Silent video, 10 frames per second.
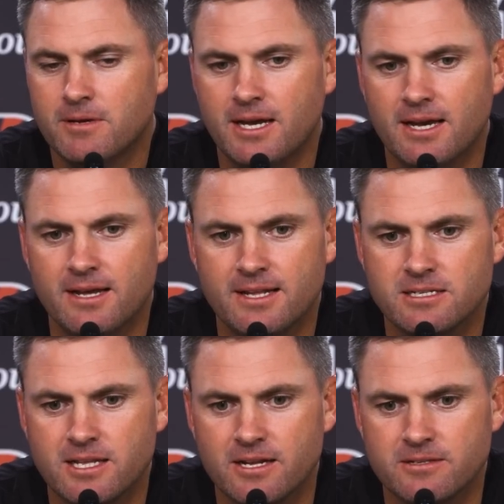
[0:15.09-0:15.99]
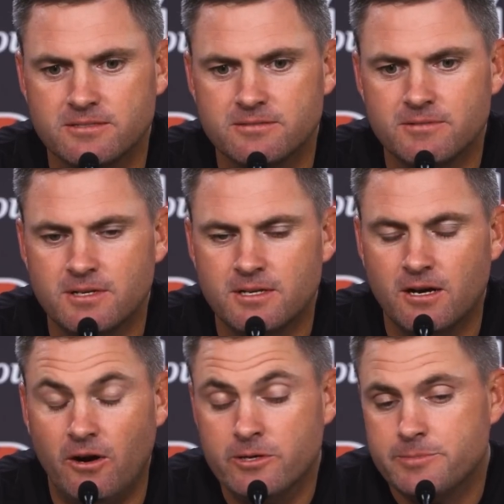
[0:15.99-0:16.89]
And that's
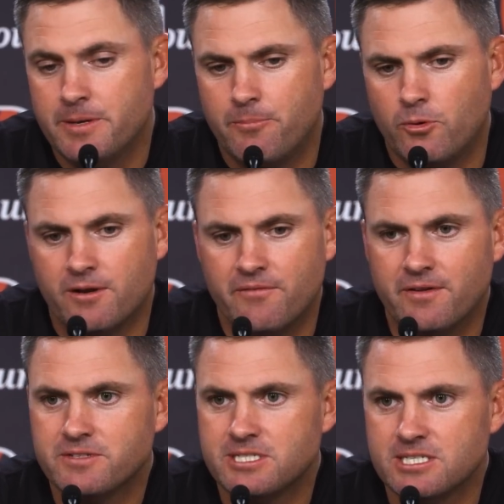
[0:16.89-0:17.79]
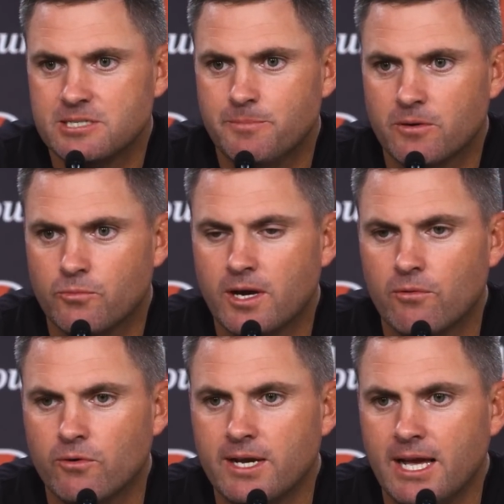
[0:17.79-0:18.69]
always been a point of emphasis, but we got
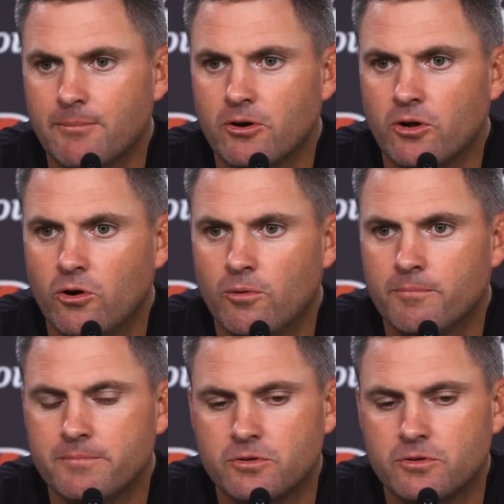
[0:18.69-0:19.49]
really hammered home.